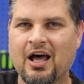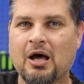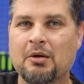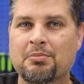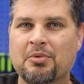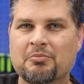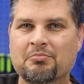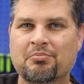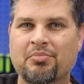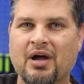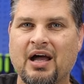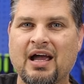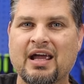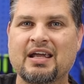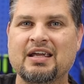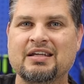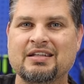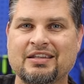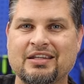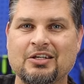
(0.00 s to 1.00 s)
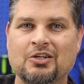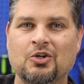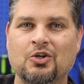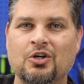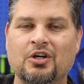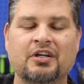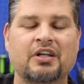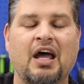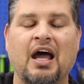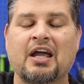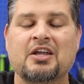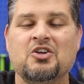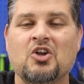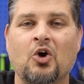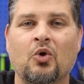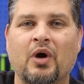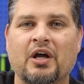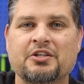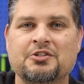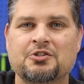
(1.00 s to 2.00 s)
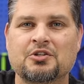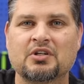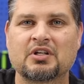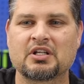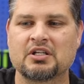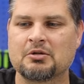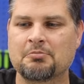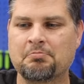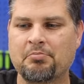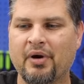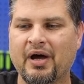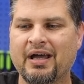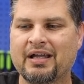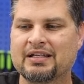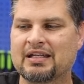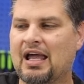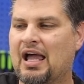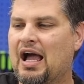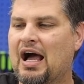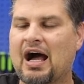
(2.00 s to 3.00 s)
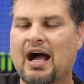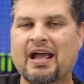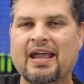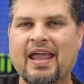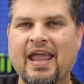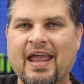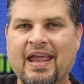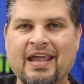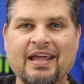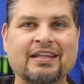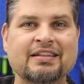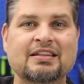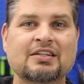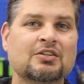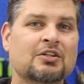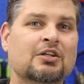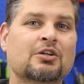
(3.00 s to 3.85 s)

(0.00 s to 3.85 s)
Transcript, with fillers: up by the hood. I know I shouldn't, but I hate the